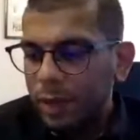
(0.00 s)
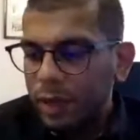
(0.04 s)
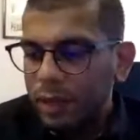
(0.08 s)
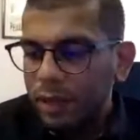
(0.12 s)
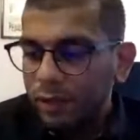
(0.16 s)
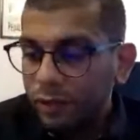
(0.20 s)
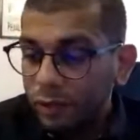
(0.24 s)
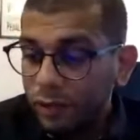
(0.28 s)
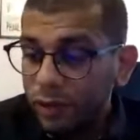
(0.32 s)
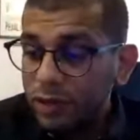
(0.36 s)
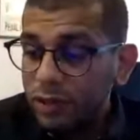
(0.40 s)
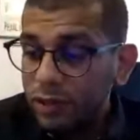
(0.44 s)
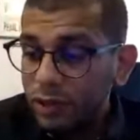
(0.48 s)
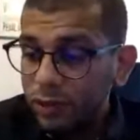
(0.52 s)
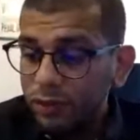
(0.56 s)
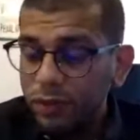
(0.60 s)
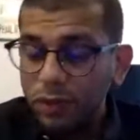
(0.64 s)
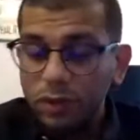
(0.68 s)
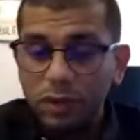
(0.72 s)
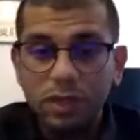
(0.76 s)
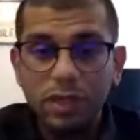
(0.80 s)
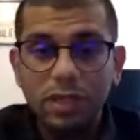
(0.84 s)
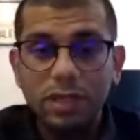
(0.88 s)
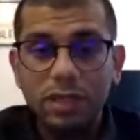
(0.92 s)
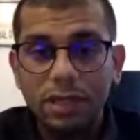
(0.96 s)
The first of
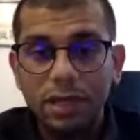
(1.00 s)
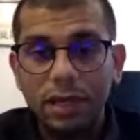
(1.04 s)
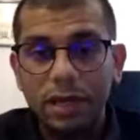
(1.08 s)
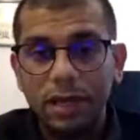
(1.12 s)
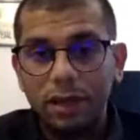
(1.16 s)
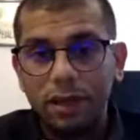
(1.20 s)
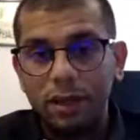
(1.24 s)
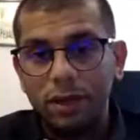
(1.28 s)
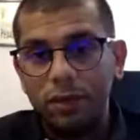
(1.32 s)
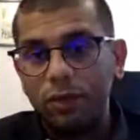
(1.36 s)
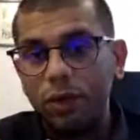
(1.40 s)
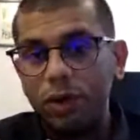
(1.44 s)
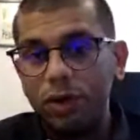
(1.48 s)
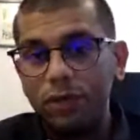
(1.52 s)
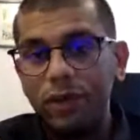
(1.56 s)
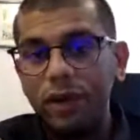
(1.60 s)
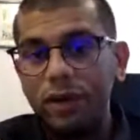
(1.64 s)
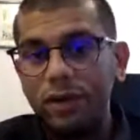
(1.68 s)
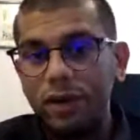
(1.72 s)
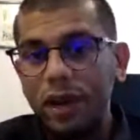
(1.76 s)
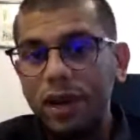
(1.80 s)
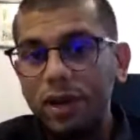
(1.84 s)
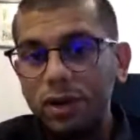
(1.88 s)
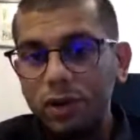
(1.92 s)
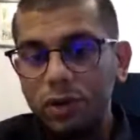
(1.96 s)
those is what we
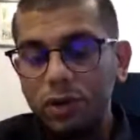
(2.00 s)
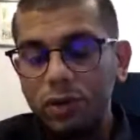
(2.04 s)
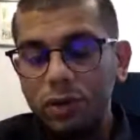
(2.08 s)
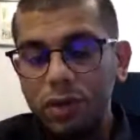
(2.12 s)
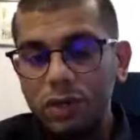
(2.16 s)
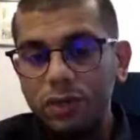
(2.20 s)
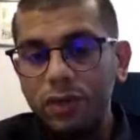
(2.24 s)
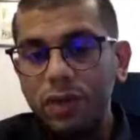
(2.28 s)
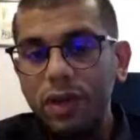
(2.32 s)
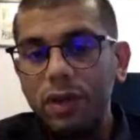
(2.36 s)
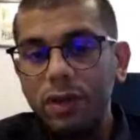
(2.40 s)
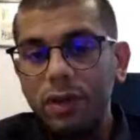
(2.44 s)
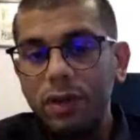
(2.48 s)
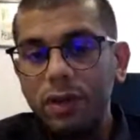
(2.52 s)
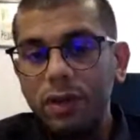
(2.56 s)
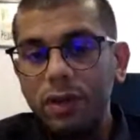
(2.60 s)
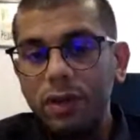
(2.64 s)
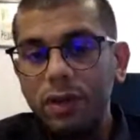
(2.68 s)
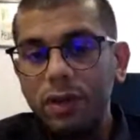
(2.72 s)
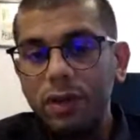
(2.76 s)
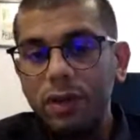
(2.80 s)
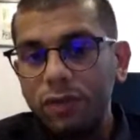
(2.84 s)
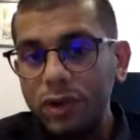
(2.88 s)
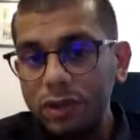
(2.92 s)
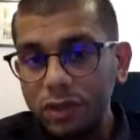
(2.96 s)
try to do is we
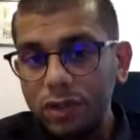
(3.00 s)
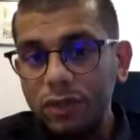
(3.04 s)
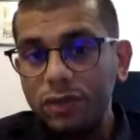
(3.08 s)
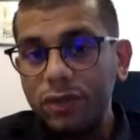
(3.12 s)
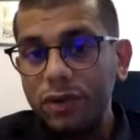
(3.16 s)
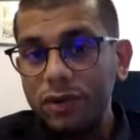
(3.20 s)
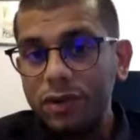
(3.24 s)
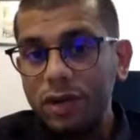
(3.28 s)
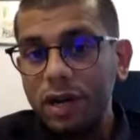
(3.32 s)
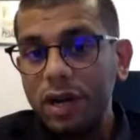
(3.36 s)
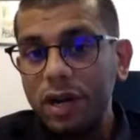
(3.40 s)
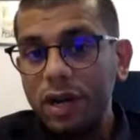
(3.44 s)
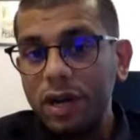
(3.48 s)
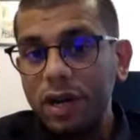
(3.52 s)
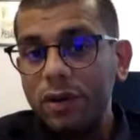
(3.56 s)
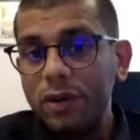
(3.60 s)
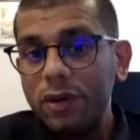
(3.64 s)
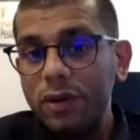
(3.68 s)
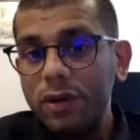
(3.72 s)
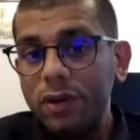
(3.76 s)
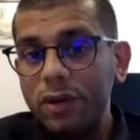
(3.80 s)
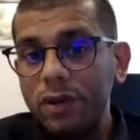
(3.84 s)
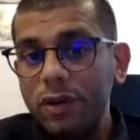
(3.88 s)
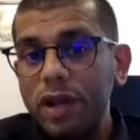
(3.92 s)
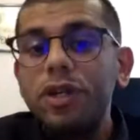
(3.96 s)
first of all try to
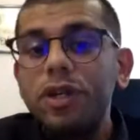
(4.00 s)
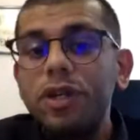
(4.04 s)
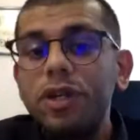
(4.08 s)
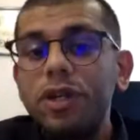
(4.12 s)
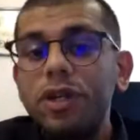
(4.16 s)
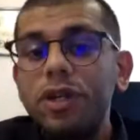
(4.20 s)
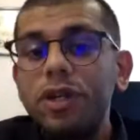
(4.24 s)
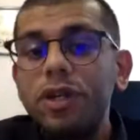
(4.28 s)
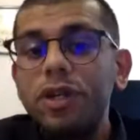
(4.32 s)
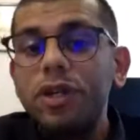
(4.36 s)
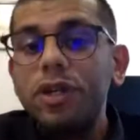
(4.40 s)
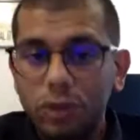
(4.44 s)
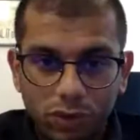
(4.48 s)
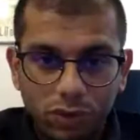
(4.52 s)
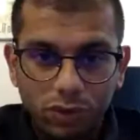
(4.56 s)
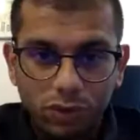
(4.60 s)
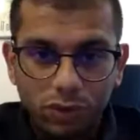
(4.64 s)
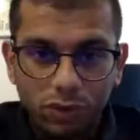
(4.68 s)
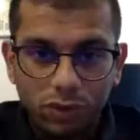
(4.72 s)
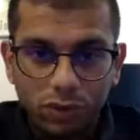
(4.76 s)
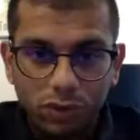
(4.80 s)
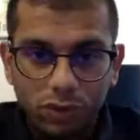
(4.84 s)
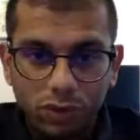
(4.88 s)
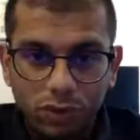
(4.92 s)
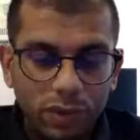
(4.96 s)
introduce to you
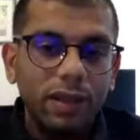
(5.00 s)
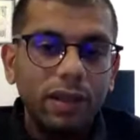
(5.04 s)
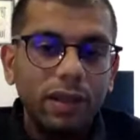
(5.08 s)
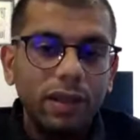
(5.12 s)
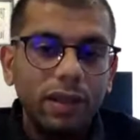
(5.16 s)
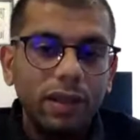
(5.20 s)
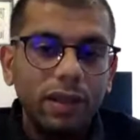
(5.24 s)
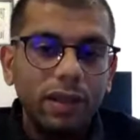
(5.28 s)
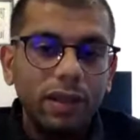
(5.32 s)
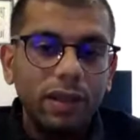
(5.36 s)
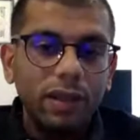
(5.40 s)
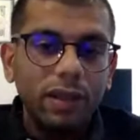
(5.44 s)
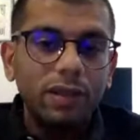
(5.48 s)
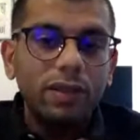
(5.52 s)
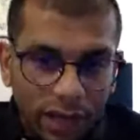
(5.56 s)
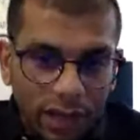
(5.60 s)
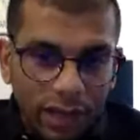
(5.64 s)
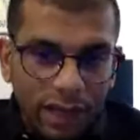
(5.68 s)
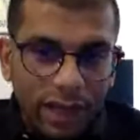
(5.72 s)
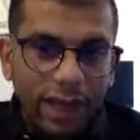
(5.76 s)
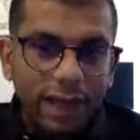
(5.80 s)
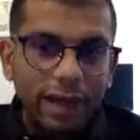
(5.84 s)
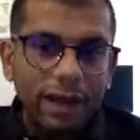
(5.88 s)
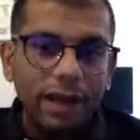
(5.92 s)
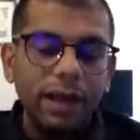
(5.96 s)
the theoretical
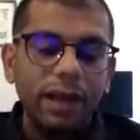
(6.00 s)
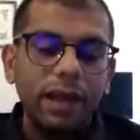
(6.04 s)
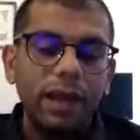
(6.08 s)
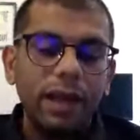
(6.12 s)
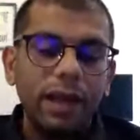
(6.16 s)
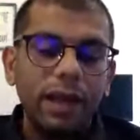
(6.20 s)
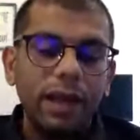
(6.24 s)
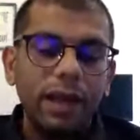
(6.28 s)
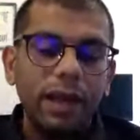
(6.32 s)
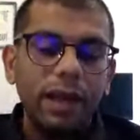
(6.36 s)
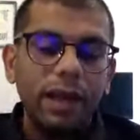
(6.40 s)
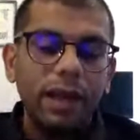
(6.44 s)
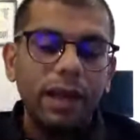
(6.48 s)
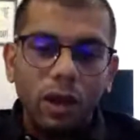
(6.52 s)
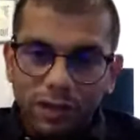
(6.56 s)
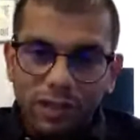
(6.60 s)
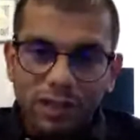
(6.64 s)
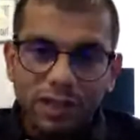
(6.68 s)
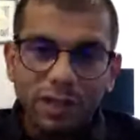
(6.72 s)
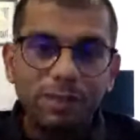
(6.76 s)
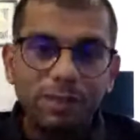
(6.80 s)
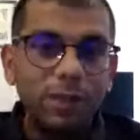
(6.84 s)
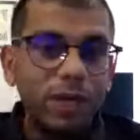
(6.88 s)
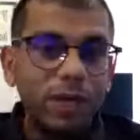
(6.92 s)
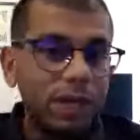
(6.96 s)
array of the
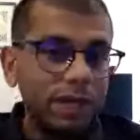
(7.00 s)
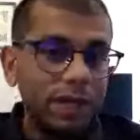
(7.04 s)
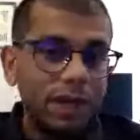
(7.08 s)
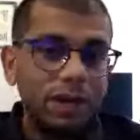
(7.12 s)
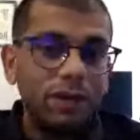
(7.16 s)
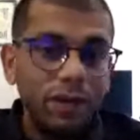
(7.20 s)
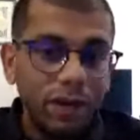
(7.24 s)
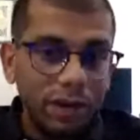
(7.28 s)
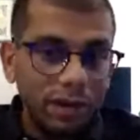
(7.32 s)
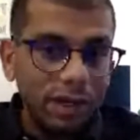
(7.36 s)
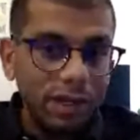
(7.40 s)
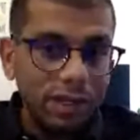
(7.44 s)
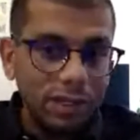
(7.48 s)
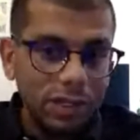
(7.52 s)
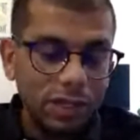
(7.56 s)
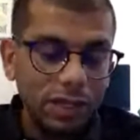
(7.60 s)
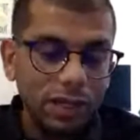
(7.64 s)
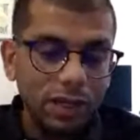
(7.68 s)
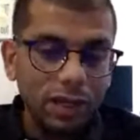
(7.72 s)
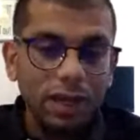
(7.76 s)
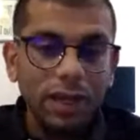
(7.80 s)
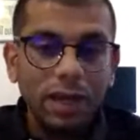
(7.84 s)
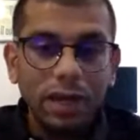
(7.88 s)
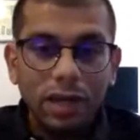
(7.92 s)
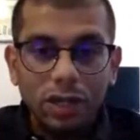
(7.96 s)
subject that we are teaching.
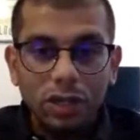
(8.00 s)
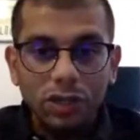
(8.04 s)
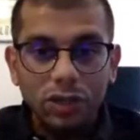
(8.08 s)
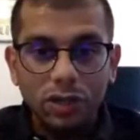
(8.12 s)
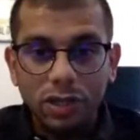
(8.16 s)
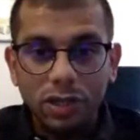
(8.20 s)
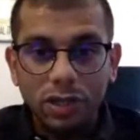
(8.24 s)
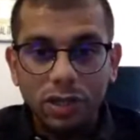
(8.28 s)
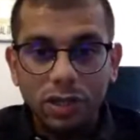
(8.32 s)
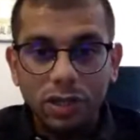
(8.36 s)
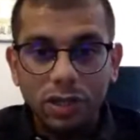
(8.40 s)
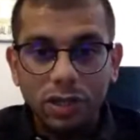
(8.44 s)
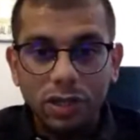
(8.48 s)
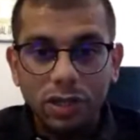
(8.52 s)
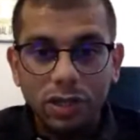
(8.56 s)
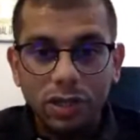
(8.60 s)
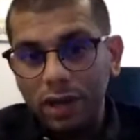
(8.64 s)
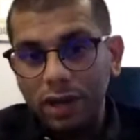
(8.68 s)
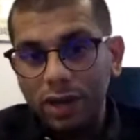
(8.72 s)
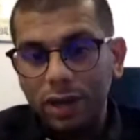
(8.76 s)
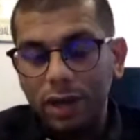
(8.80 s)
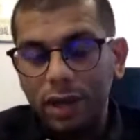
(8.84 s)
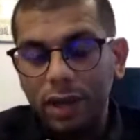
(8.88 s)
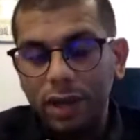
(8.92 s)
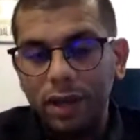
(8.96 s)
So suppose you are
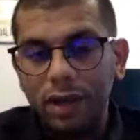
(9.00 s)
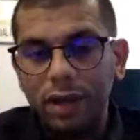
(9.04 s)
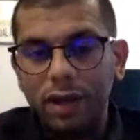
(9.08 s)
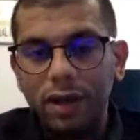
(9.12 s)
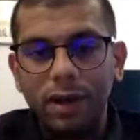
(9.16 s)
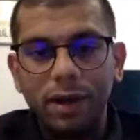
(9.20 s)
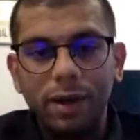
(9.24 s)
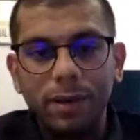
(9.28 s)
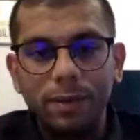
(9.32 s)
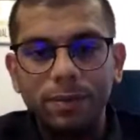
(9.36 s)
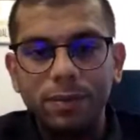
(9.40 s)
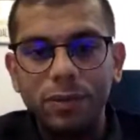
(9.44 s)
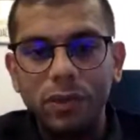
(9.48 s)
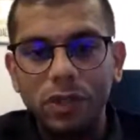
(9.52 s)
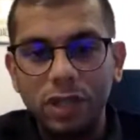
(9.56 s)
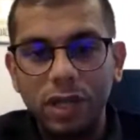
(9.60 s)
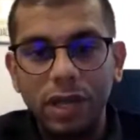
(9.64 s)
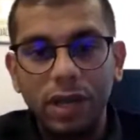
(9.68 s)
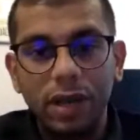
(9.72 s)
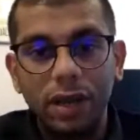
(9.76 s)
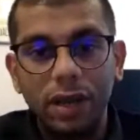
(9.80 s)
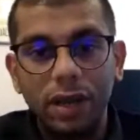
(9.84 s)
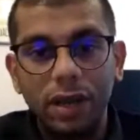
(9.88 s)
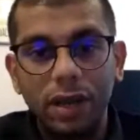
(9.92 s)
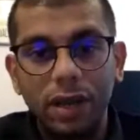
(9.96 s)
learning,
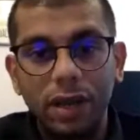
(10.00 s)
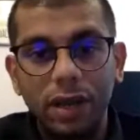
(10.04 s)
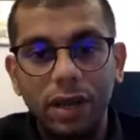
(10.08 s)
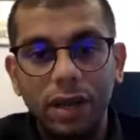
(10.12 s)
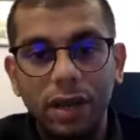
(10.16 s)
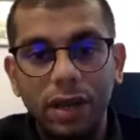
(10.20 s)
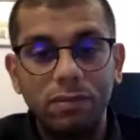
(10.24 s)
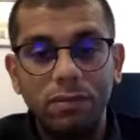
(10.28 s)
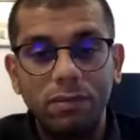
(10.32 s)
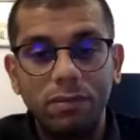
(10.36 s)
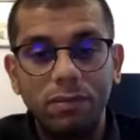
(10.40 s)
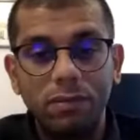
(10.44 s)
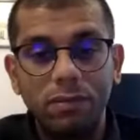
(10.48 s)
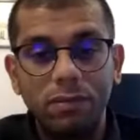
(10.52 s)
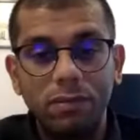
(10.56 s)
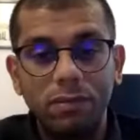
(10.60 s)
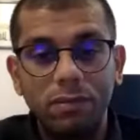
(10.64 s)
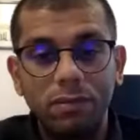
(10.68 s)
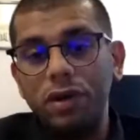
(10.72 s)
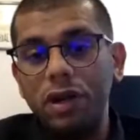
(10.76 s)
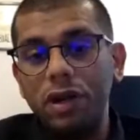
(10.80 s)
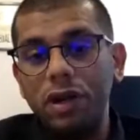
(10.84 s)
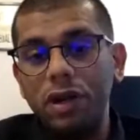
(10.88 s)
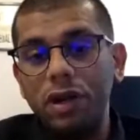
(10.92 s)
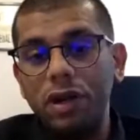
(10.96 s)
say, a law
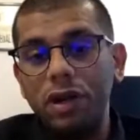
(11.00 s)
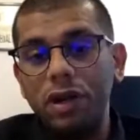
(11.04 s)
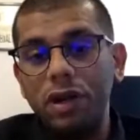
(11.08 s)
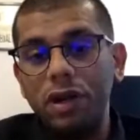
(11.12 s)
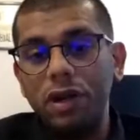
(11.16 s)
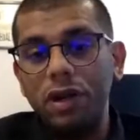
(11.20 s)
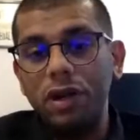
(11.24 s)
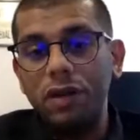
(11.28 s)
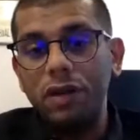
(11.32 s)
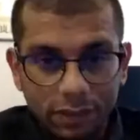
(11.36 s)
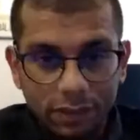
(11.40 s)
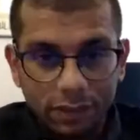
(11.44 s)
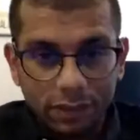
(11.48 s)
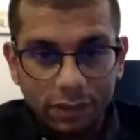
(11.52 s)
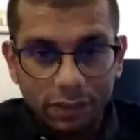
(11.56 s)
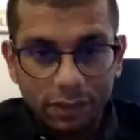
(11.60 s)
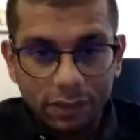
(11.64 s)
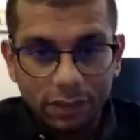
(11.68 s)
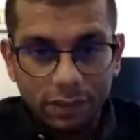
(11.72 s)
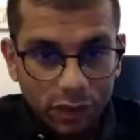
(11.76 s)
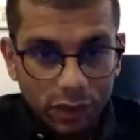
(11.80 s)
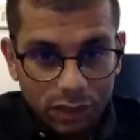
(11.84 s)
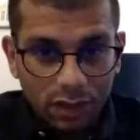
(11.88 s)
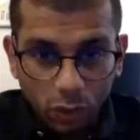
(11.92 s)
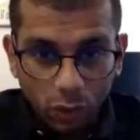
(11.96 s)
development, the
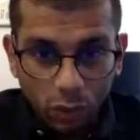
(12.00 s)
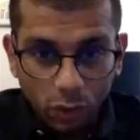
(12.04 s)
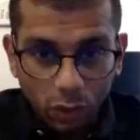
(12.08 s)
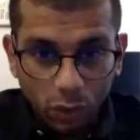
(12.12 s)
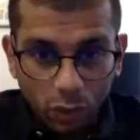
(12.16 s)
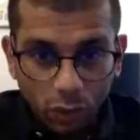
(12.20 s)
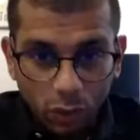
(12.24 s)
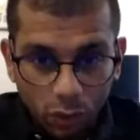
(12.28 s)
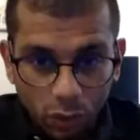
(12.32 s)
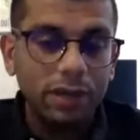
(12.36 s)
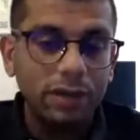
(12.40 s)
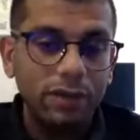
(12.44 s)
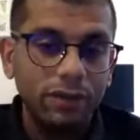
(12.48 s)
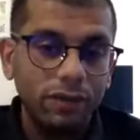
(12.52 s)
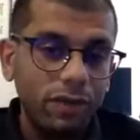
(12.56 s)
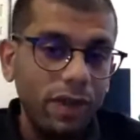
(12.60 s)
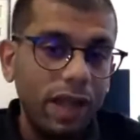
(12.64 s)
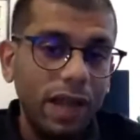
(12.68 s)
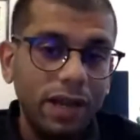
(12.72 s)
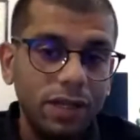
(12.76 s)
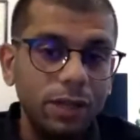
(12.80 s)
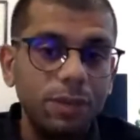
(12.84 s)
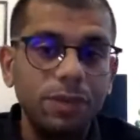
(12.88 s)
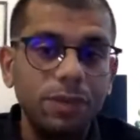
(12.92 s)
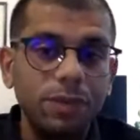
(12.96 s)
core subject,
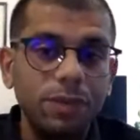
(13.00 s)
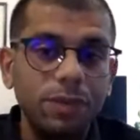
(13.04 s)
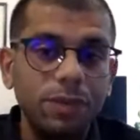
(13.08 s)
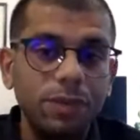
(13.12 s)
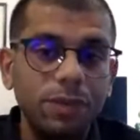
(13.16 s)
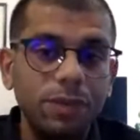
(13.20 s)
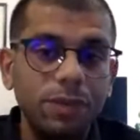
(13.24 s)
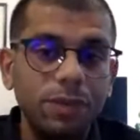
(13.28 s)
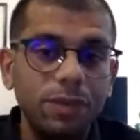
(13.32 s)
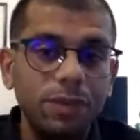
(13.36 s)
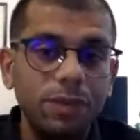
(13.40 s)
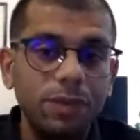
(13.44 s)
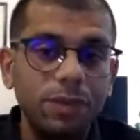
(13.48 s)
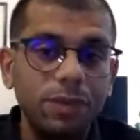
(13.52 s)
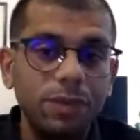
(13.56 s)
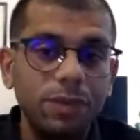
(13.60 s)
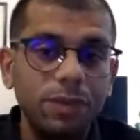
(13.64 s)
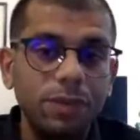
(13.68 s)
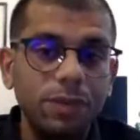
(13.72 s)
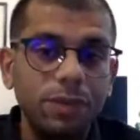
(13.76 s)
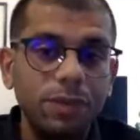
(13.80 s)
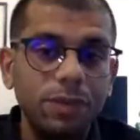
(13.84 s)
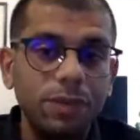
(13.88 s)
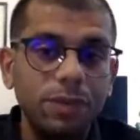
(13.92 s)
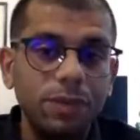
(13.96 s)
flagship subject
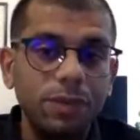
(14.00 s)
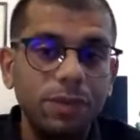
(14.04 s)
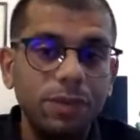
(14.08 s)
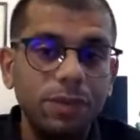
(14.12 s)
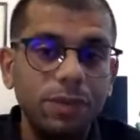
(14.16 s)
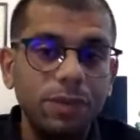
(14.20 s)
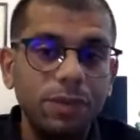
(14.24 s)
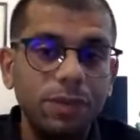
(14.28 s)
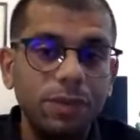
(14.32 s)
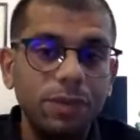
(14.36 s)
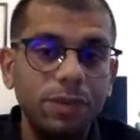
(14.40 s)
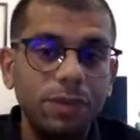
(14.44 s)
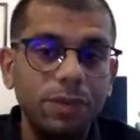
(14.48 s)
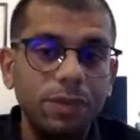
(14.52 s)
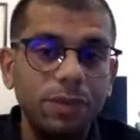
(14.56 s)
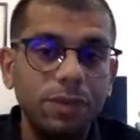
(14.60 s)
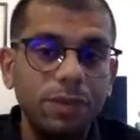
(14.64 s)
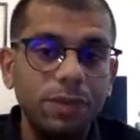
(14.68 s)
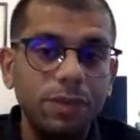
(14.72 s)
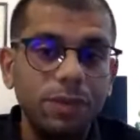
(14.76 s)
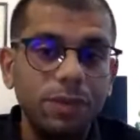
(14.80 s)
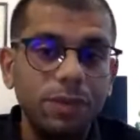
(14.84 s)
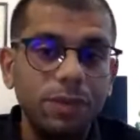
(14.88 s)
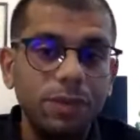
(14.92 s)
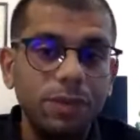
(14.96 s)
of our LLM
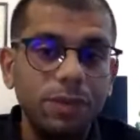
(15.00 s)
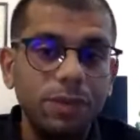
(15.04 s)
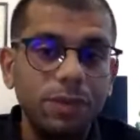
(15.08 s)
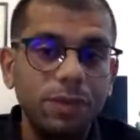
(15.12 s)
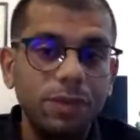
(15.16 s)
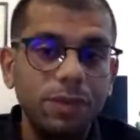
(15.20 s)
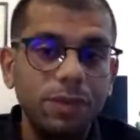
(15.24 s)
program.